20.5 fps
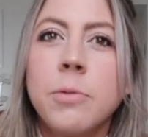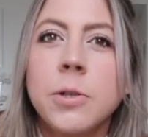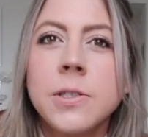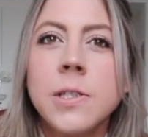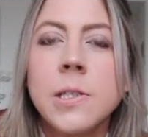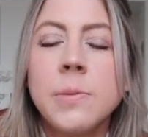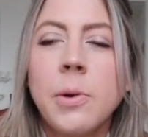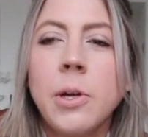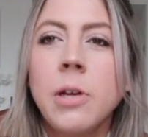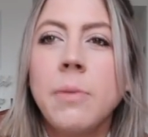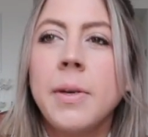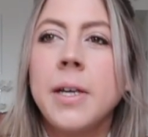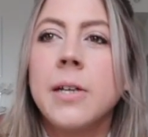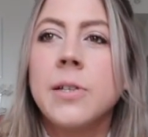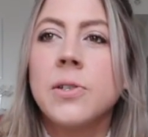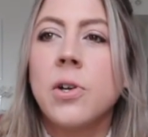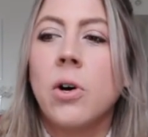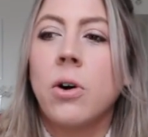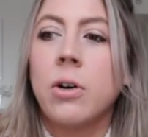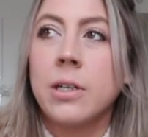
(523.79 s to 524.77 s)
Princess Polly
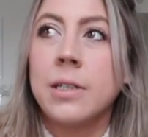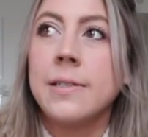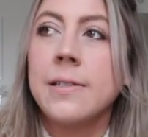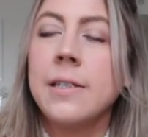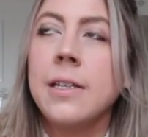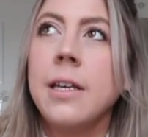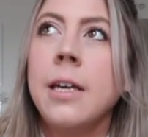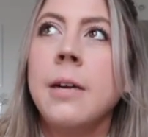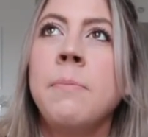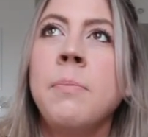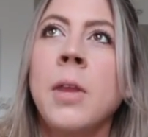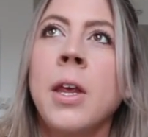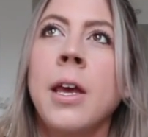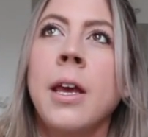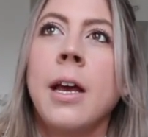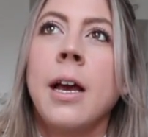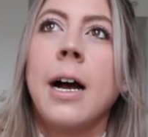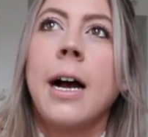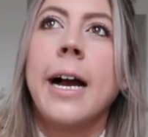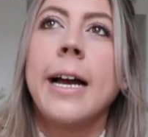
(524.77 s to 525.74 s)
because honestly,
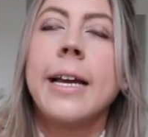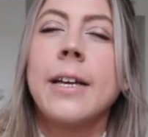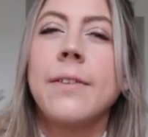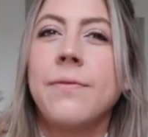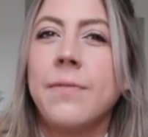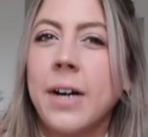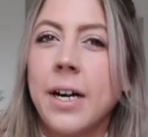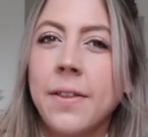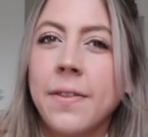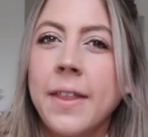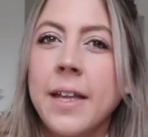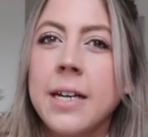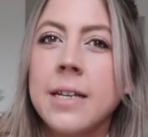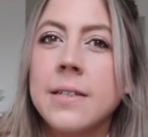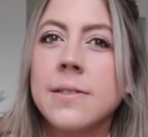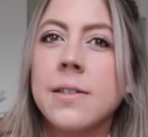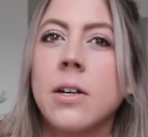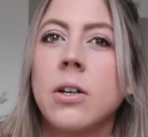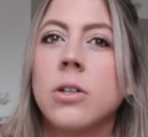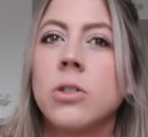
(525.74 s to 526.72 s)
I can find
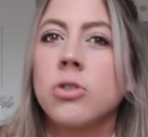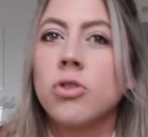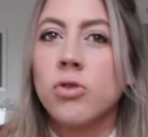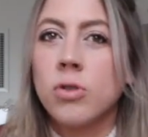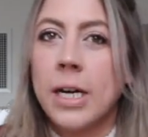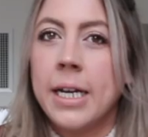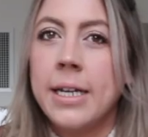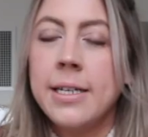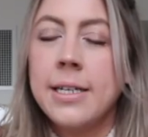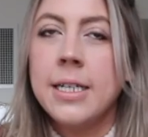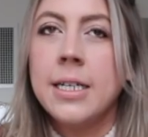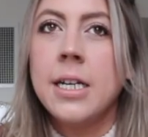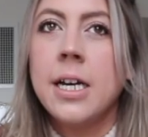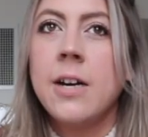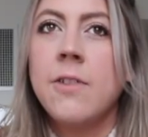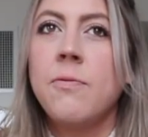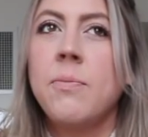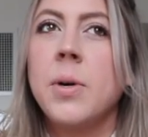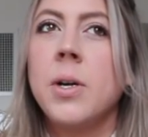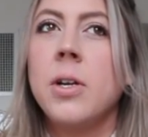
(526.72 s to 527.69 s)
things that are trendy
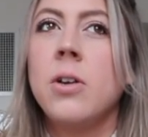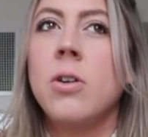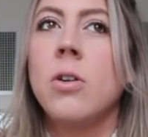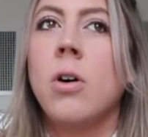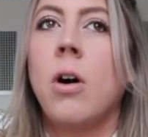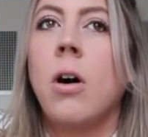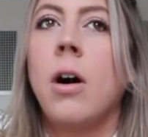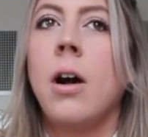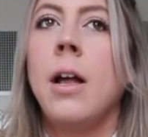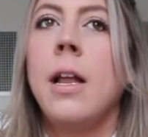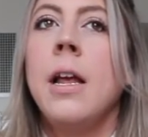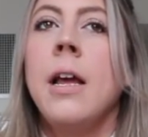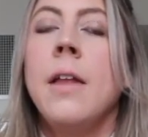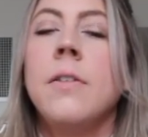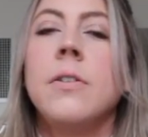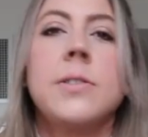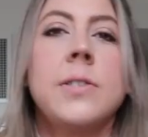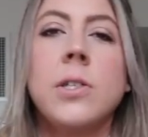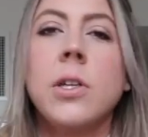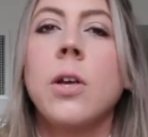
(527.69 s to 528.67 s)
enough, but not,
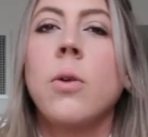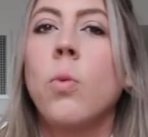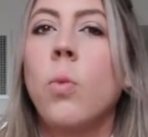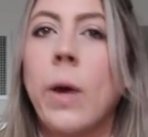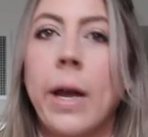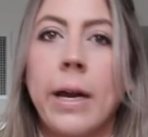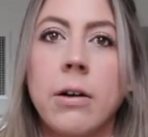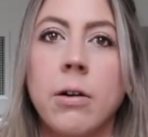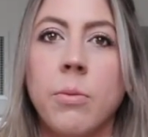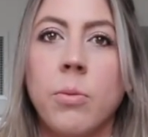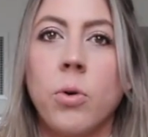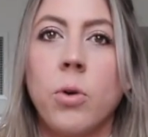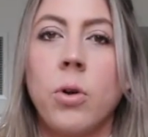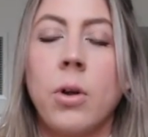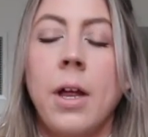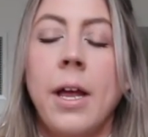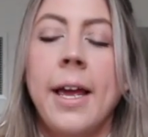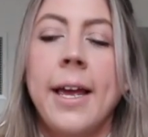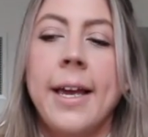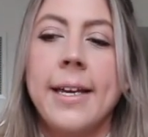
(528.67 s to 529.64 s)
they're still like
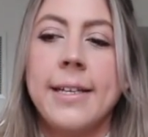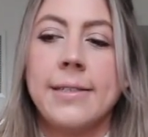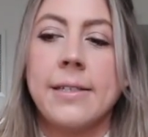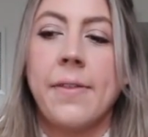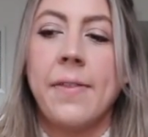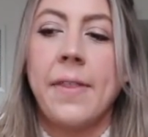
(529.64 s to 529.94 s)
wearable is the